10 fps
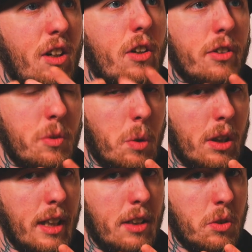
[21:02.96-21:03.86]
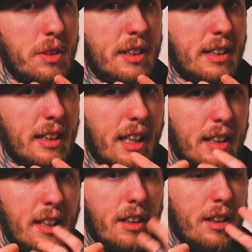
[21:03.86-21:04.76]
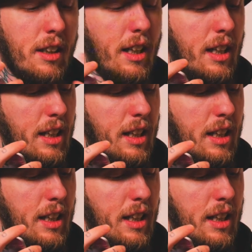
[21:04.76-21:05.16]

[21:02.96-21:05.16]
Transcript: all the work that you did to get here,